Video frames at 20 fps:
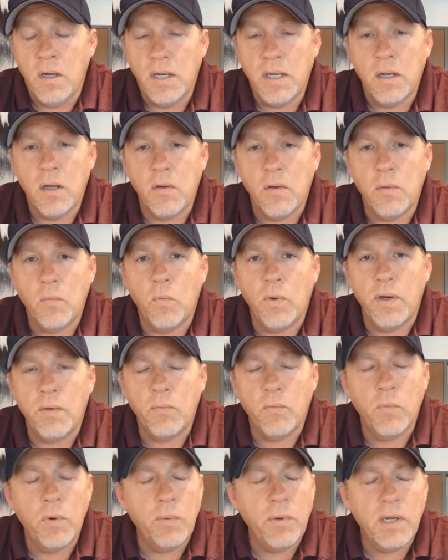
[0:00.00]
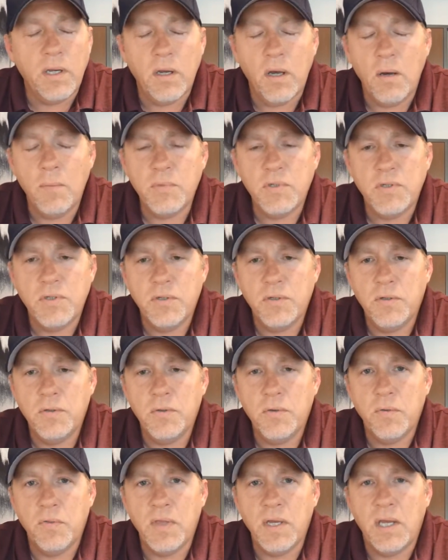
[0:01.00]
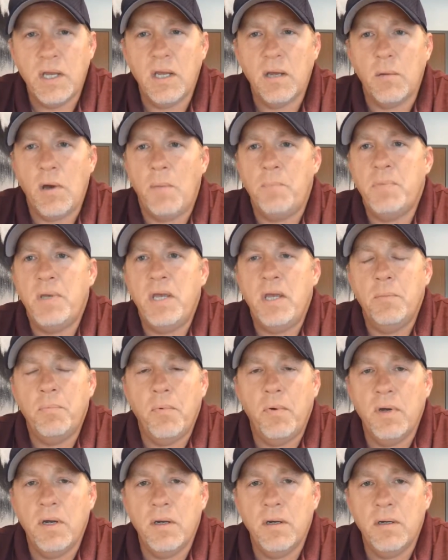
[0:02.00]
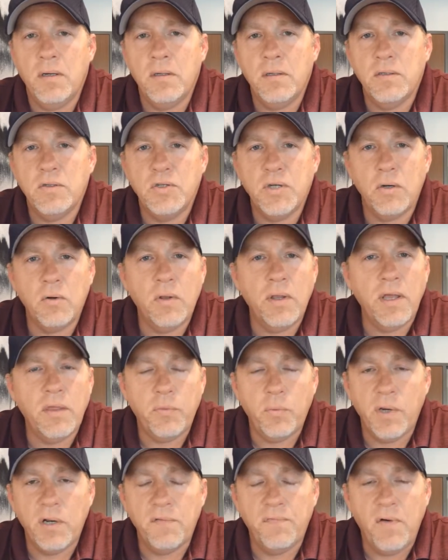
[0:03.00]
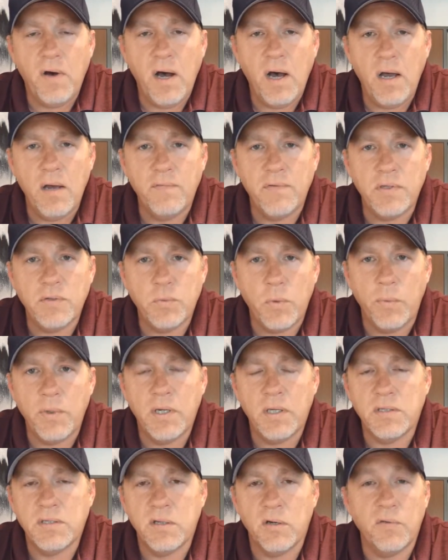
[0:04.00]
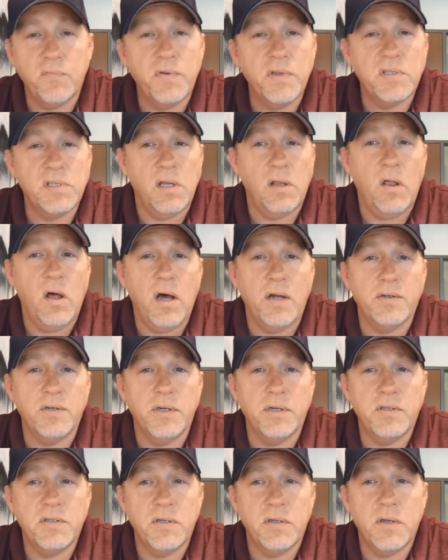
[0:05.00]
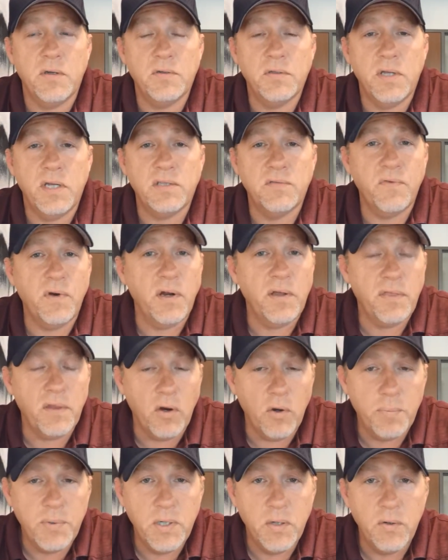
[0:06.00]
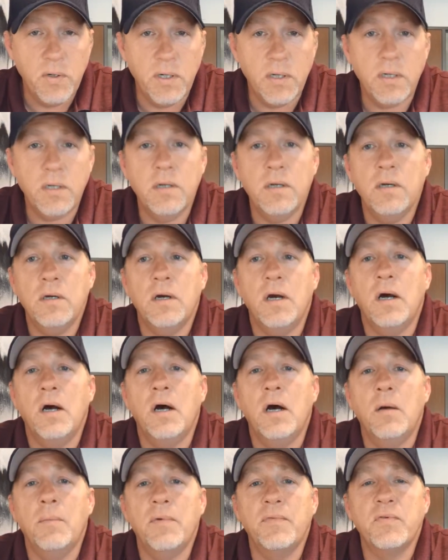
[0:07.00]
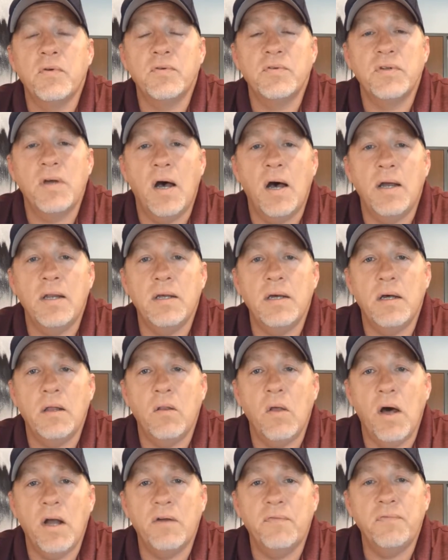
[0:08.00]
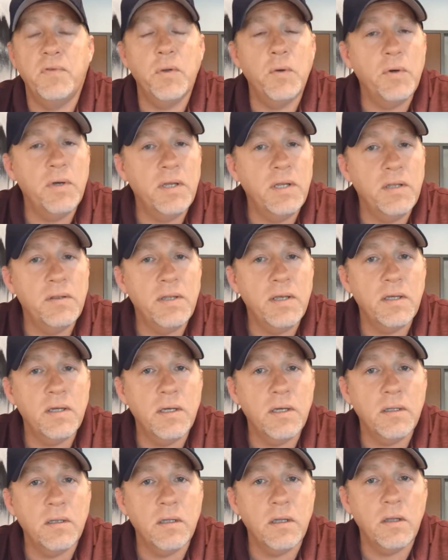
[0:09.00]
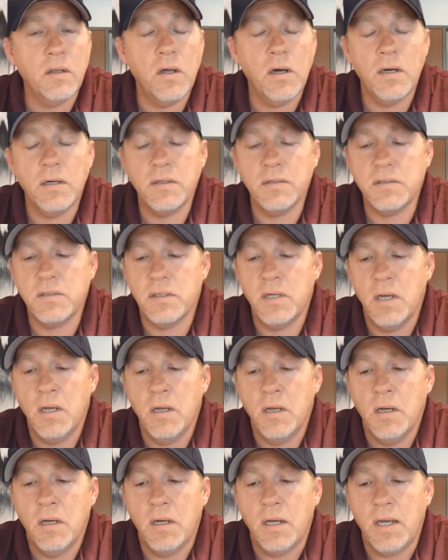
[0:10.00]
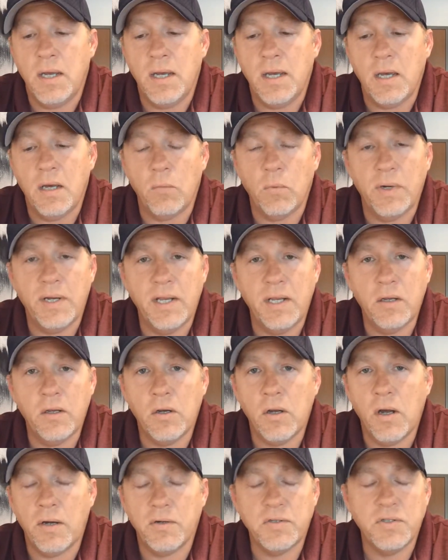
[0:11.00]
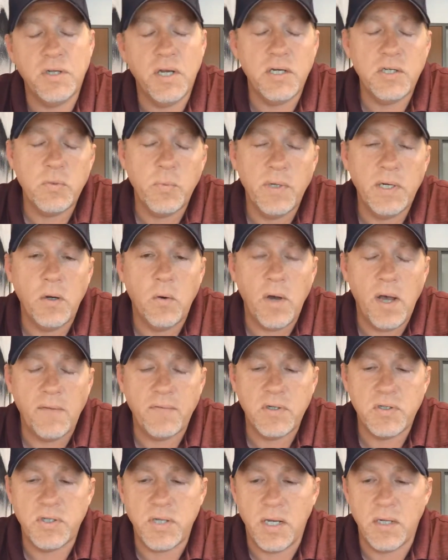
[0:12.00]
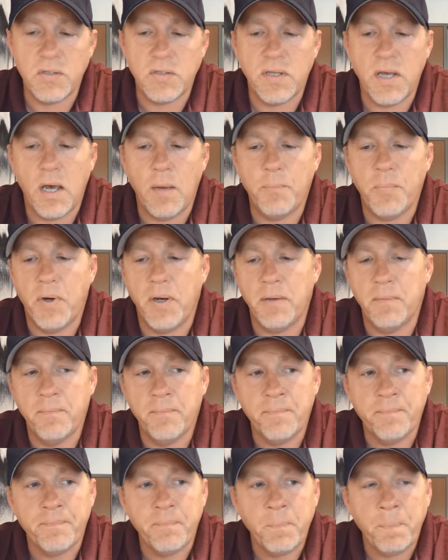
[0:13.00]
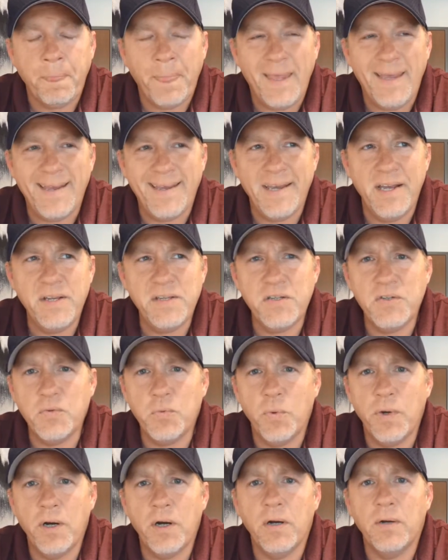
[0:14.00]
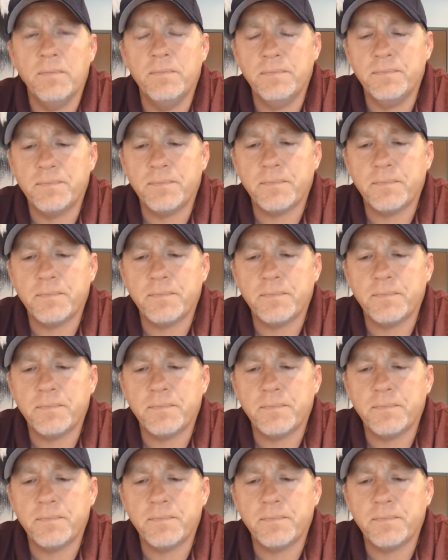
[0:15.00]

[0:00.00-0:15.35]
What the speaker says: when we come to thinking about PEEP, generally 3 to 5 is what we consider physiologic. So that's very therapeutic. If there's not a lot of fluid in the lungs and we're getting good oxygenation, we don't have to change that. But in cases where